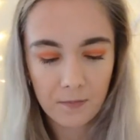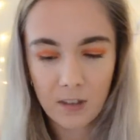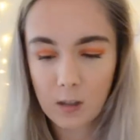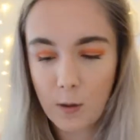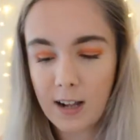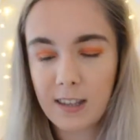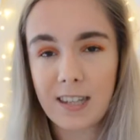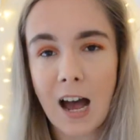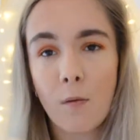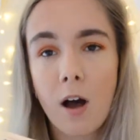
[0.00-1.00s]
Sweet and
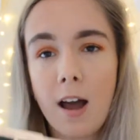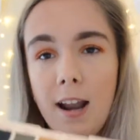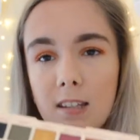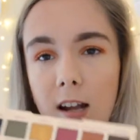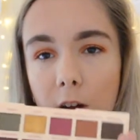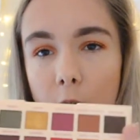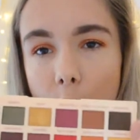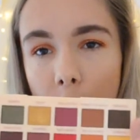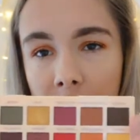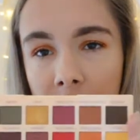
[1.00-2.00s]
Sour, and it's like an
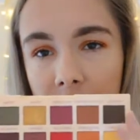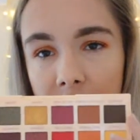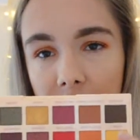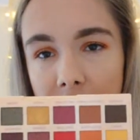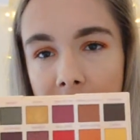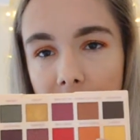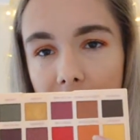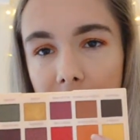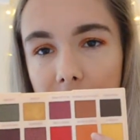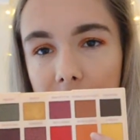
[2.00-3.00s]
orangey shade. I
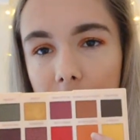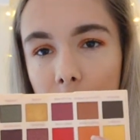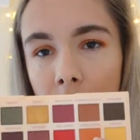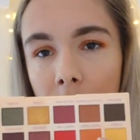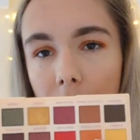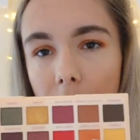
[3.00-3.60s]
think it's this one.